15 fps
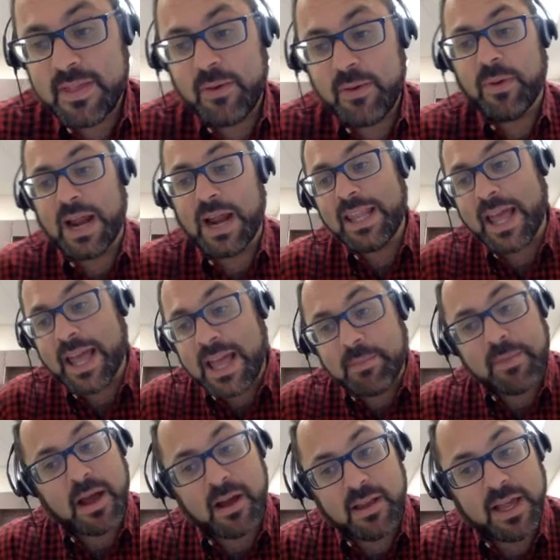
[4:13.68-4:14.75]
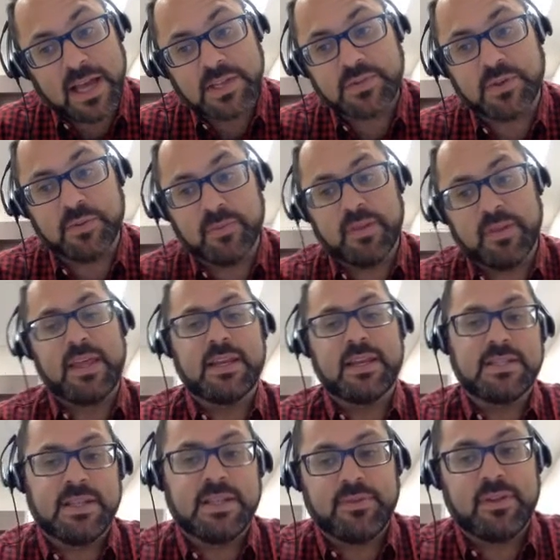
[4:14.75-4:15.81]
what I like about Classroom that
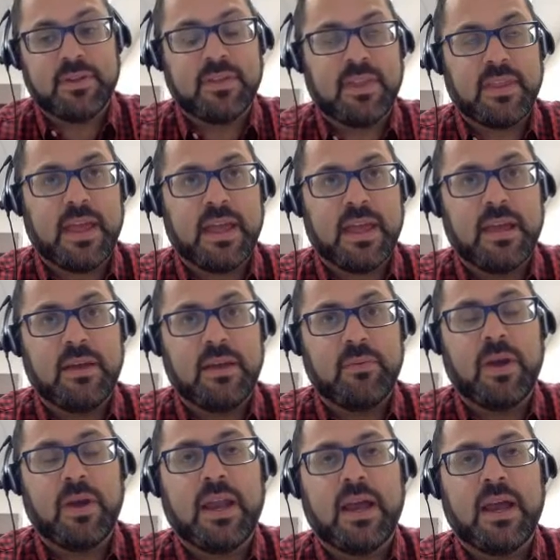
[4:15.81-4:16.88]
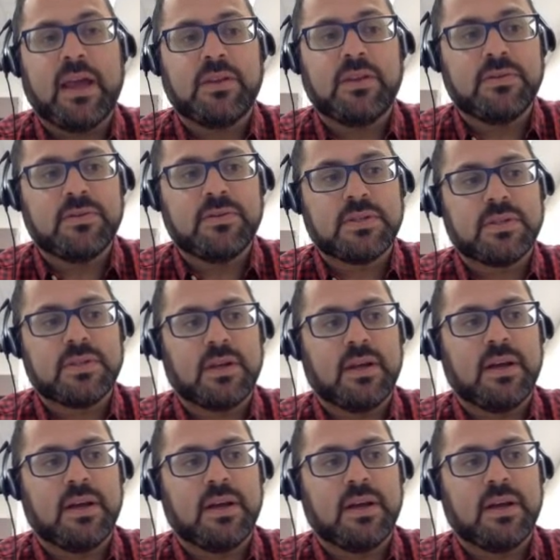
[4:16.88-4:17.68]
is different than when I used